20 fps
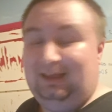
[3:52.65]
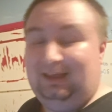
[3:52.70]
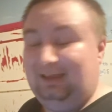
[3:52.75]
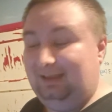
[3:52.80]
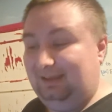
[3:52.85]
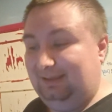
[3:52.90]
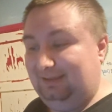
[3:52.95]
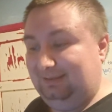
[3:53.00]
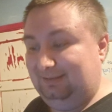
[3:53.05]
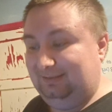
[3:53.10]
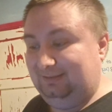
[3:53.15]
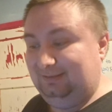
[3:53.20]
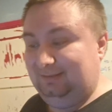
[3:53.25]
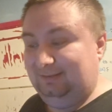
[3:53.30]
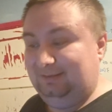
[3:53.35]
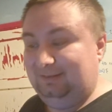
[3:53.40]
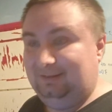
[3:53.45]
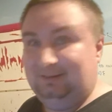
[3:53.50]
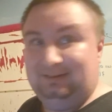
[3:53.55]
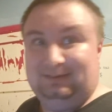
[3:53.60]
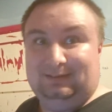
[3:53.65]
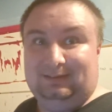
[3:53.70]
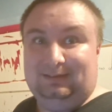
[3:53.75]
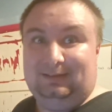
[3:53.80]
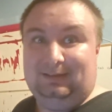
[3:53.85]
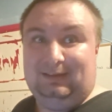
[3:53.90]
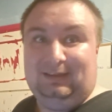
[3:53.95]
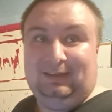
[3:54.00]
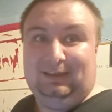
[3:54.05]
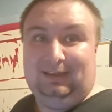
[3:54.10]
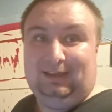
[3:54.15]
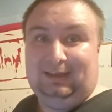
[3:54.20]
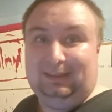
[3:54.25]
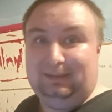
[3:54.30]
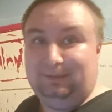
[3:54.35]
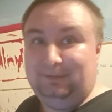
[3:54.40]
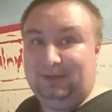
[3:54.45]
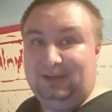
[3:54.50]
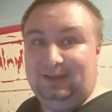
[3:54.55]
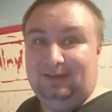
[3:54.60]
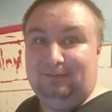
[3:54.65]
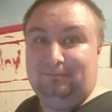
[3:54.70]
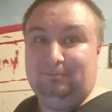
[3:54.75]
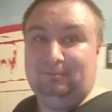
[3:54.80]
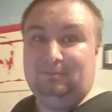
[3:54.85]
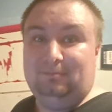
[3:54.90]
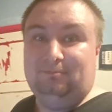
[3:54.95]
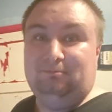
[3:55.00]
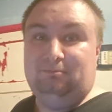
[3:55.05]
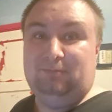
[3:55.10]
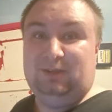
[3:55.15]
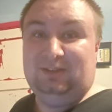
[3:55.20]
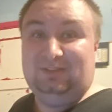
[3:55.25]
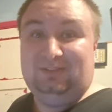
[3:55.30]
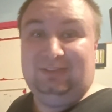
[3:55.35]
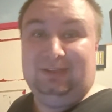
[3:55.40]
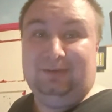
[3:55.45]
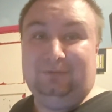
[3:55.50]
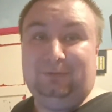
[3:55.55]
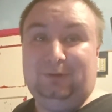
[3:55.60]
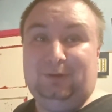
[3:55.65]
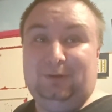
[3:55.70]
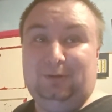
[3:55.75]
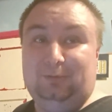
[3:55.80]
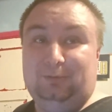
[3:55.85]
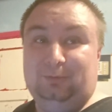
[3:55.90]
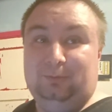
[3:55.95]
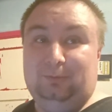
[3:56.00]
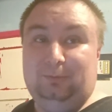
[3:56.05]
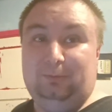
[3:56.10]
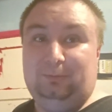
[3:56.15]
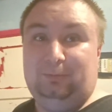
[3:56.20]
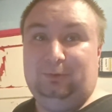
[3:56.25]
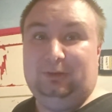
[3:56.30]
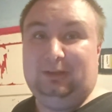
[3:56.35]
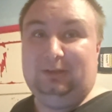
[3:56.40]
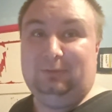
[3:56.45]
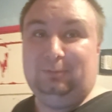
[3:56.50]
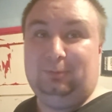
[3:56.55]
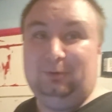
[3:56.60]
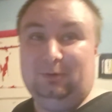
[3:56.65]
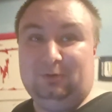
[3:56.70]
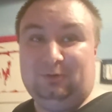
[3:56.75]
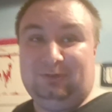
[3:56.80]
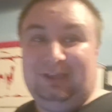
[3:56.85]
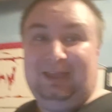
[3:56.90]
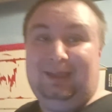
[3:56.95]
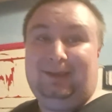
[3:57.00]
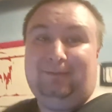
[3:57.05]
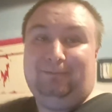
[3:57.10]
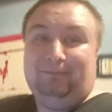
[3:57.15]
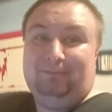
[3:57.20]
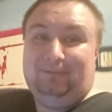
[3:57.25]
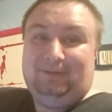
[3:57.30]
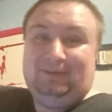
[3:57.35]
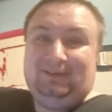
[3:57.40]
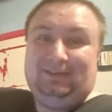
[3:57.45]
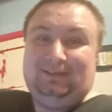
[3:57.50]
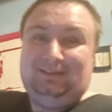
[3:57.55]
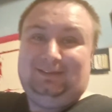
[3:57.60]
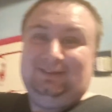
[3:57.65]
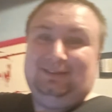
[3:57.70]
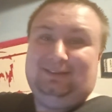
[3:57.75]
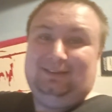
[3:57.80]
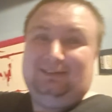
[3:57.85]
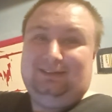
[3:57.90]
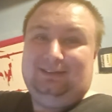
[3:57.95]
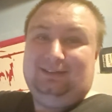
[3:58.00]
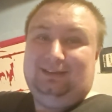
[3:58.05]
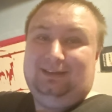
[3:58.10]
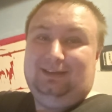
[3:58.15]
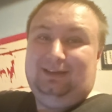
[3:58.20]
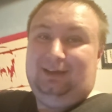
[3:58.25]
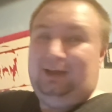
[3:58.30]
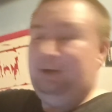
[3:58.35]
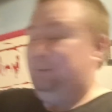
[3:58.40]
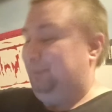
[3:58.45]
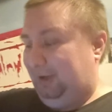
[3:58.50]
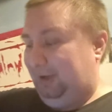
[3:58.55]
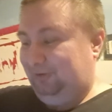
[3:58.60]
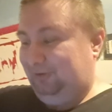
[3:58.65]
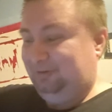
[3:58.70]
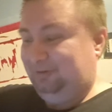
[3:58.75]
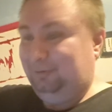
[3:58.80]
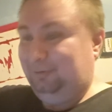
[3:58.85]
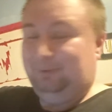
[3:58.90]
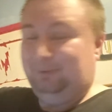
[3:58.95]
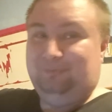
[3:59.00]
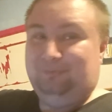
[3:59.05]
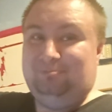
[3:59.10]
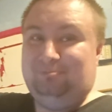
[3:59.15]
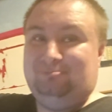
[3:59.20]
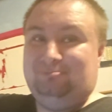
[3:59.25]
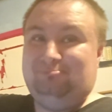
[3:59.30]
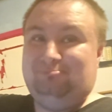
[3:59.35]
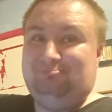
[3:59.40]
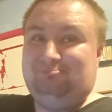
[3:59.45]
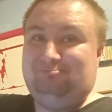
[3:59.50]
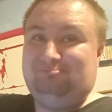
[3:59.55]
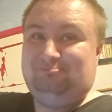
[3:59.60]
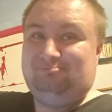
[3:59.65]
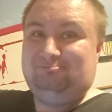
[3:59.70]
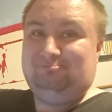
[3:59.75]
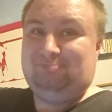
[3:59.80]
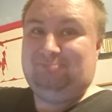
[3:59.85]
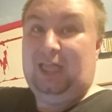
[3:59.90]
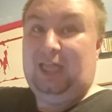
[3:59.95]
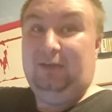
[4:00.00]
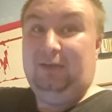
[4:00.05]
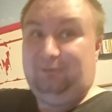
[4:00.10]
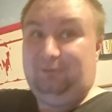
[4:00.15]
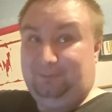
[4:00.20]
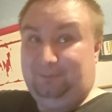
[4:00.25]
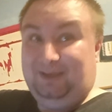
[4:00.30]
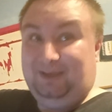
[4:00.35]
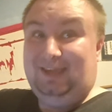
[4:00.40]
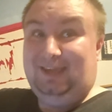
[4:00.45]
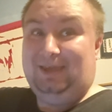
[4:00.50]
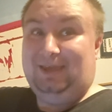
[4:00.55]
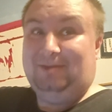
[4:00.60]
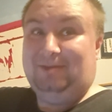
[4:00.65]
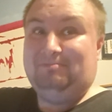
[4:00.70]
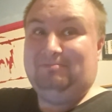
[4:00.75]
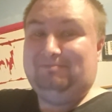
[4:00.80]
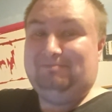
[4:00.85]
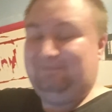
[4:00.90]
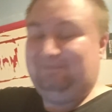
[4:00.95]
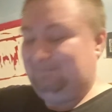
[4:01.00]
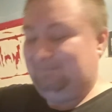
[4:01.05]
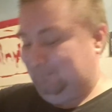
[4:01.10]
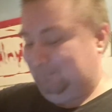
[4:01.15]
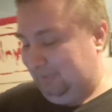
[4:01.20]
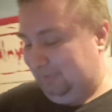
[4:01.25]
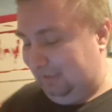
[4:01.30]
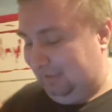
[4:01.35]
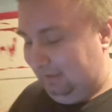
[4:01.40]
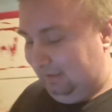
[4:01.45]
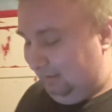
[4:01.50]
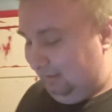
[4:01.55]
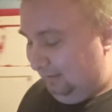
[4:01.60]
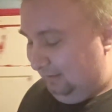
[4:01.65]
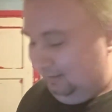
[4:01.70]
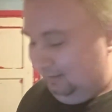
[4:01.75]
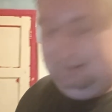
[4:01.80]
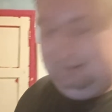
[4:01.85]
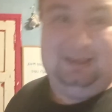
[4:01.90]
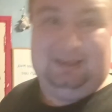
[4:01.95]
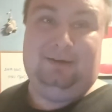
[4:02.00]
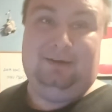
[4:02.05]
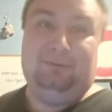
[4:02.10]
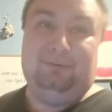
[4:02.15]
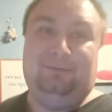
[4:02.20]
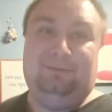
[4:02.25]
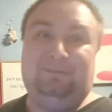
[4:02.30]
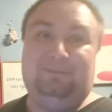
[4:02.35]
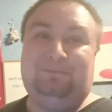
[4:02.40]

and at the minute it's the afternoon, but guess what just came? A parcel for me. Now